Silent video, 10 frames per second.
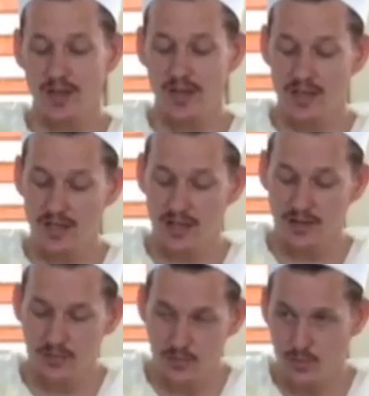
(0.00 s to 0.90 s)

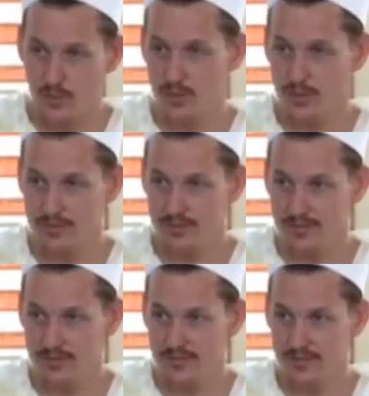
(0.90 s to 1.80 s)
Al-Ghafur.
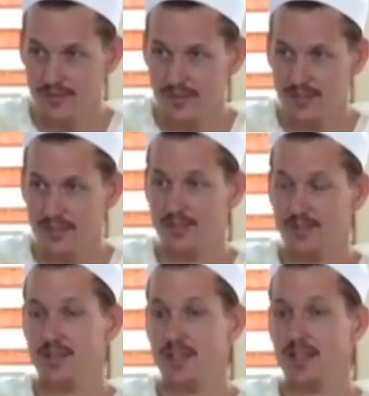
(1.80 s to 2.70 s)
He is
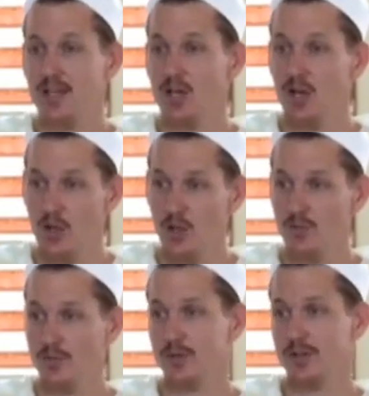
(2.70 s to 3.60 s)
the
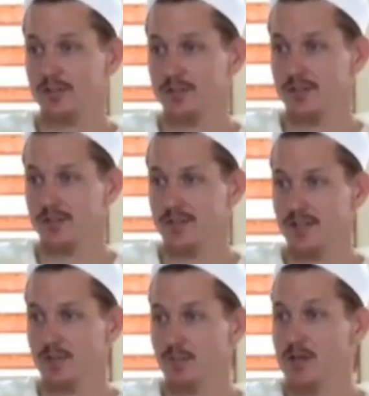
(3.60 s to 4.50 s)
all-forgiver.
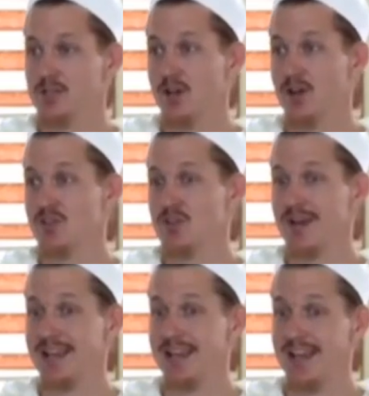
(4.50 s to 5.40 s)
But he's also
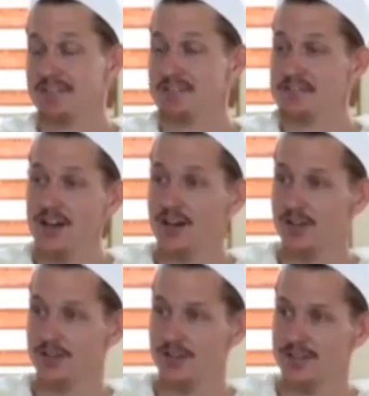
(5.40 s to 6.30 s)

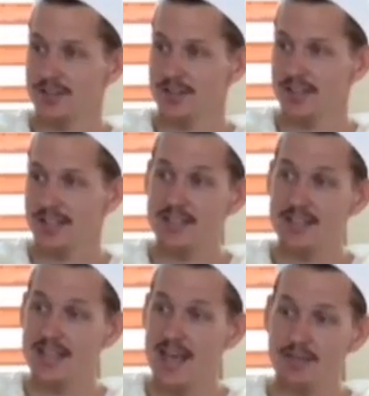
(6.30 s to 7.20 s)
Al-Ghaffar. He is the
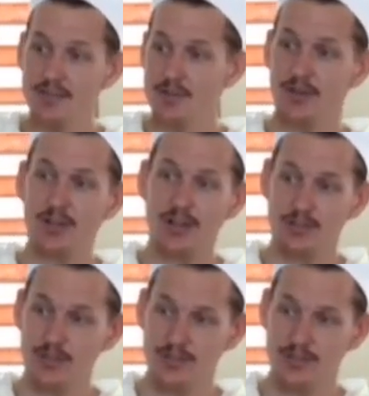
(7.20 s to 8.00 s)
ever-forgiver.